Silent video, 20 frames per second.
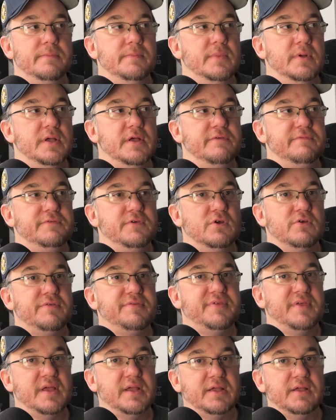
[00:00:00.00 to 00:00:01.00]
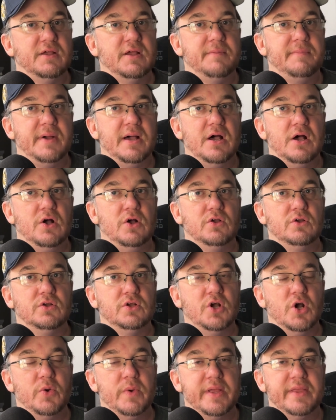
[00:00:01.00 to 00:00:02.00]
if you're thinking about
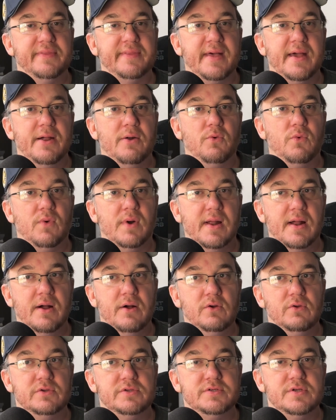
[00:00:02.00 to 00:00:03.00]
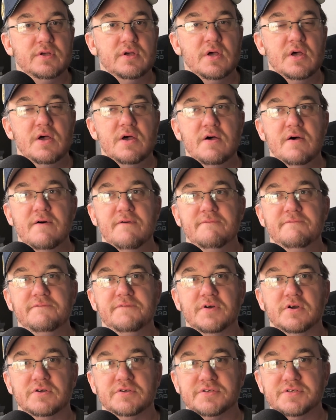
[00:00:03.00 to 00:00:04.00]
going that route
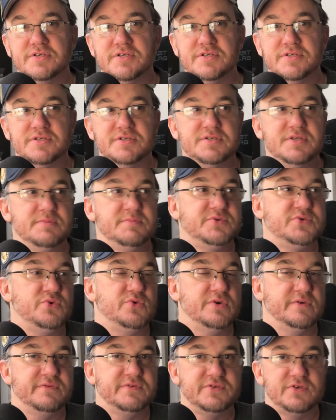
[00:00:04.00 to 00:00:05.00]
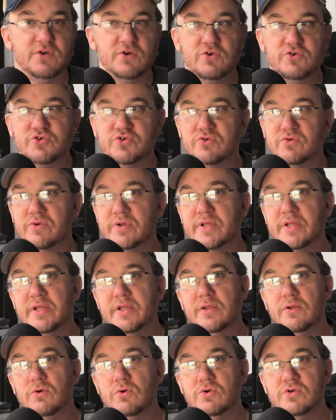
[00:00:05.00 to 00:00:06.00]
versus some sort of
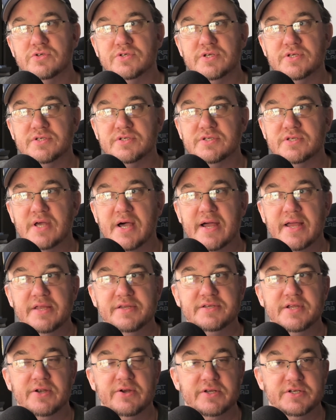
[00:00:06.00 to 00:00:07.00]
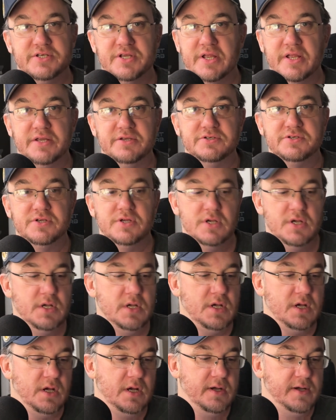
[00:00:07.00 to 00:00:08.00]
surgery or just dietary change,
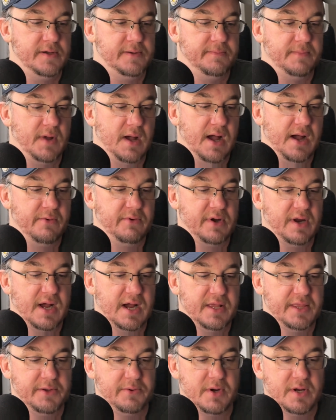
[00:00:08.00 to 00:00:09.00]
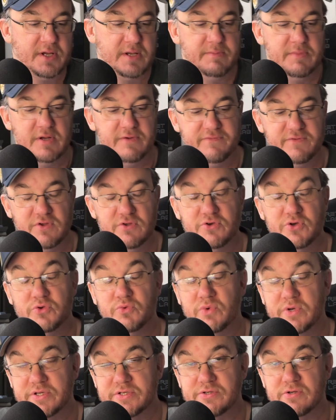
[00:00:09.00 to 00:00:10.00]
I would highly recommend for you to
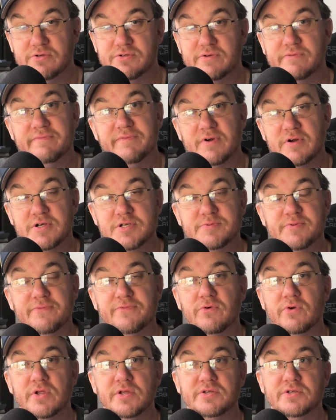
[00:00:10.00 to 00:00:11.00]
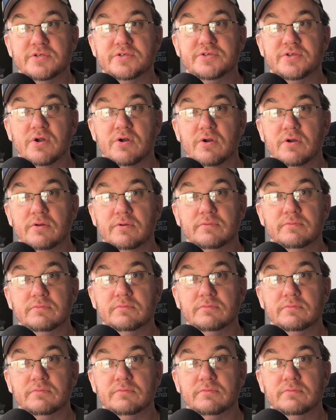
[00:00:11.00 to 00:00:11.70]
research it first before you just start,